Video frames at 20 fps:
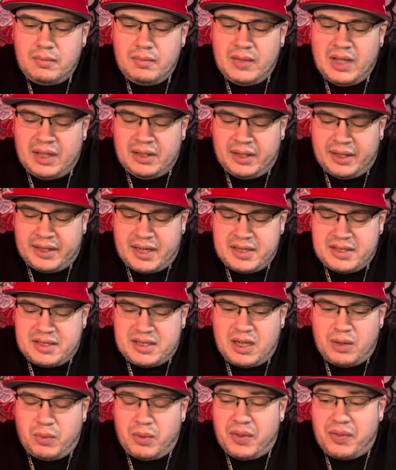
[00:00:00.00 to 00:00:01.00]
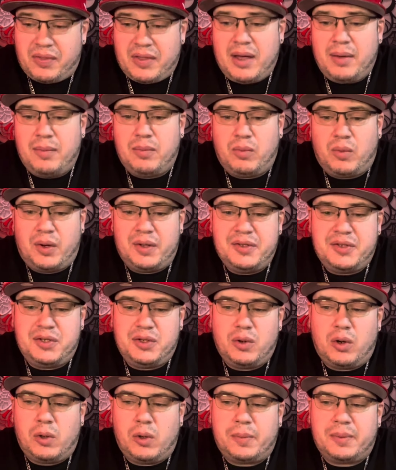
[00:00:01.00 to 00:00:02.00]
And like I said, with them, once
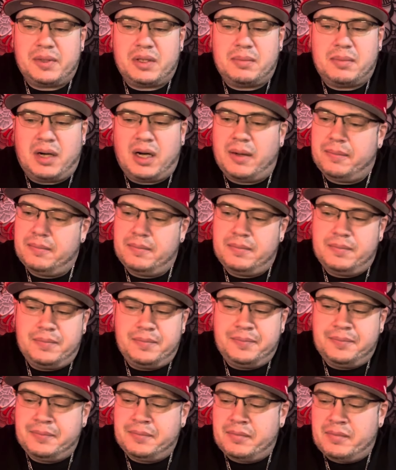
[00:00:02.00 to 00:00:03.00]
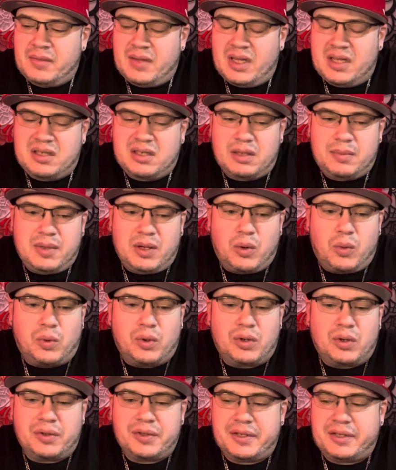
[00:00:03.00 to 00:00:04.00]
you open them up, it's going to be a
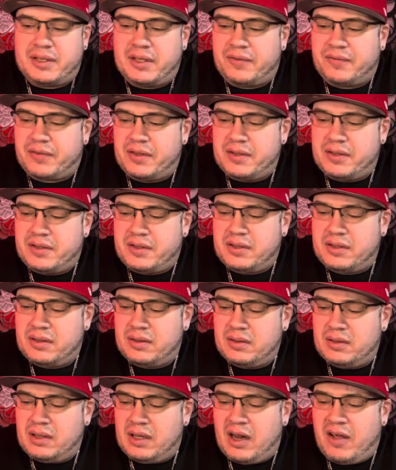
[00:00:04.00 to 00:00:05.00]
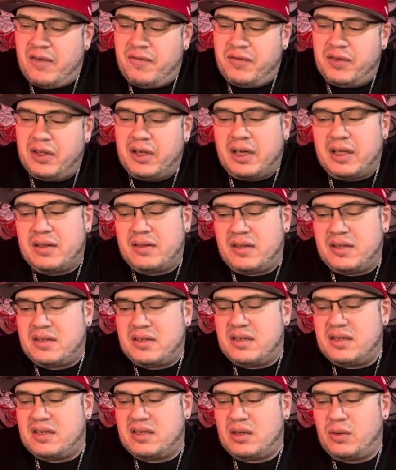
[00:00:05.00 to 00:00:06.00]
world of difference. And I feel like if
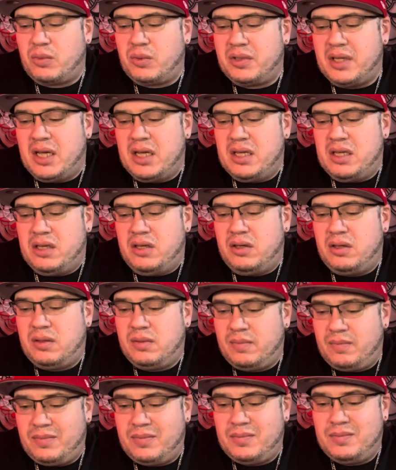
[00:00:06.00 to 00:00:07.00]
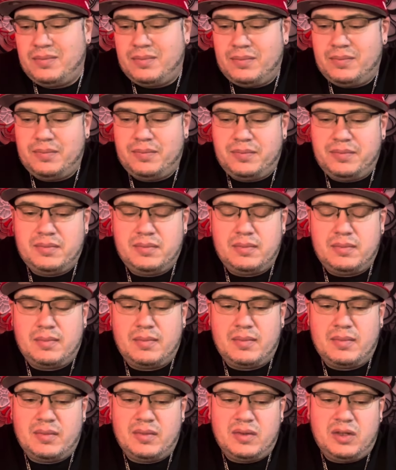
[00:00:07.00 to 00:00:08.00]
this is someone that you,
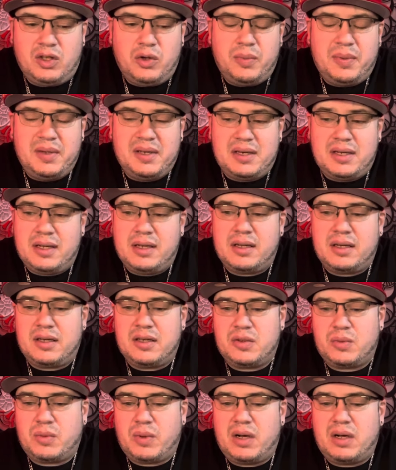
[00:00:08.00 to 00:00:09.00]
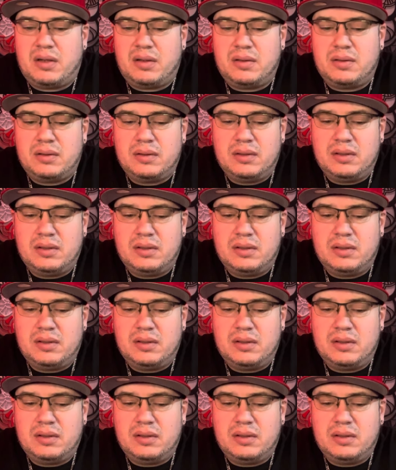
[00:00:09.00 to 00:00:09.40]
you've been needing as well.